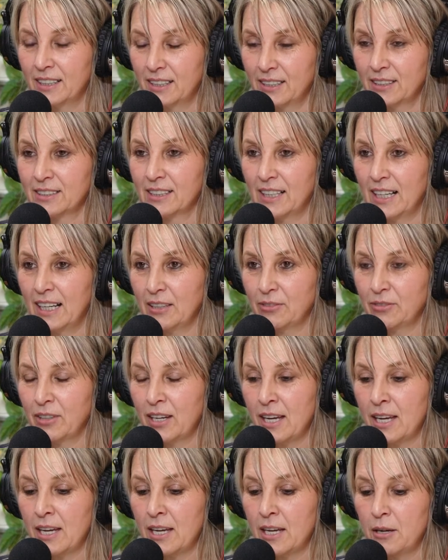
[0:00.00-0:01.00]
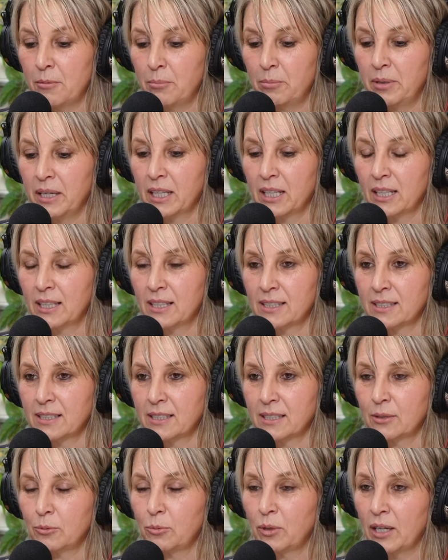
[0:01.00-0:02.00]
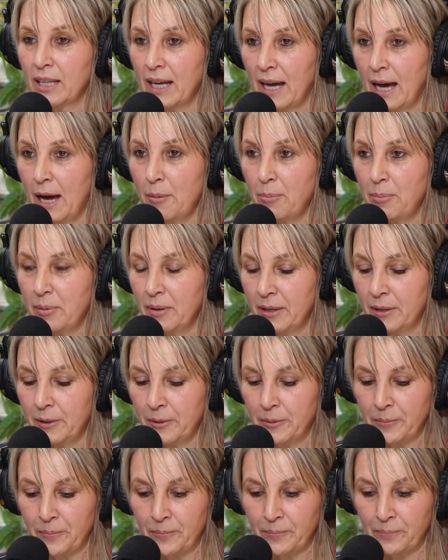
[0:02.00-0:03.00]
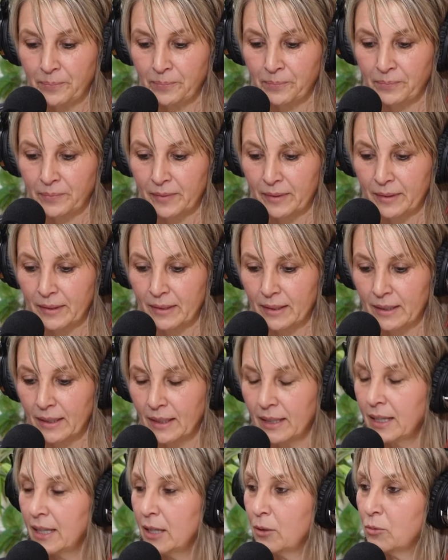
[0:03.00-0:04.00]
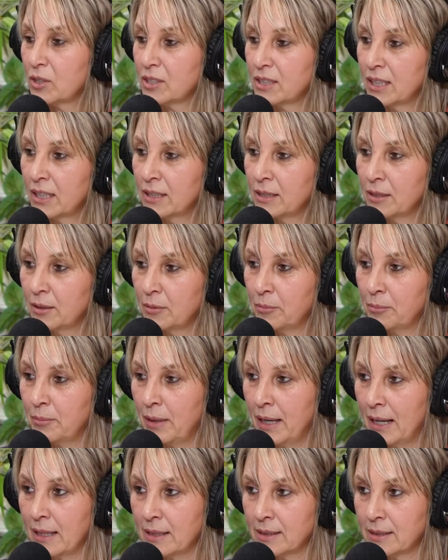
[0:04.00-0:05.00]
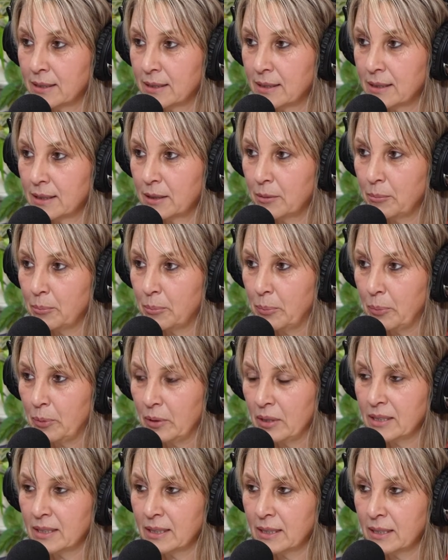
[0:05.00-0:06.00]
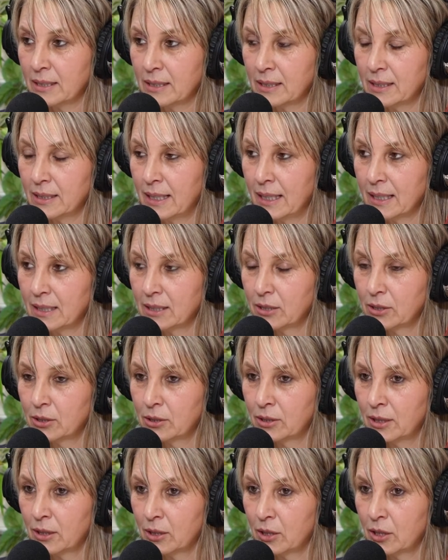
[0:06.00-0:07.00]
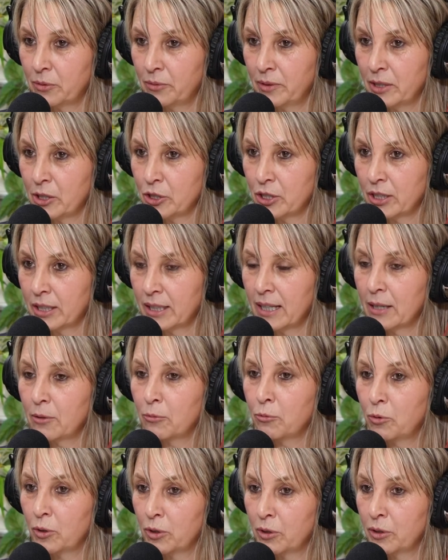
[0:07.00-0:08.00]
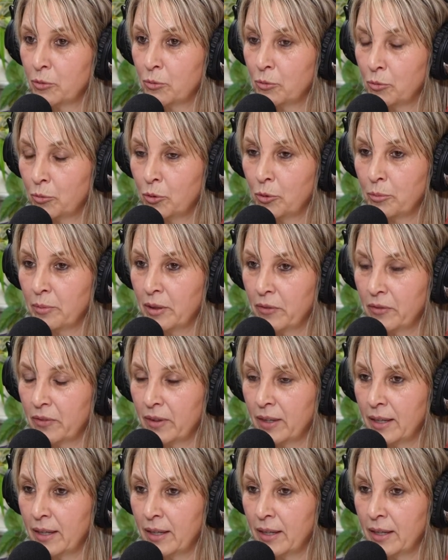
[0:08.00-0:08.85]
His life, because what happened, he was in men's prison next to the convention camp for the women.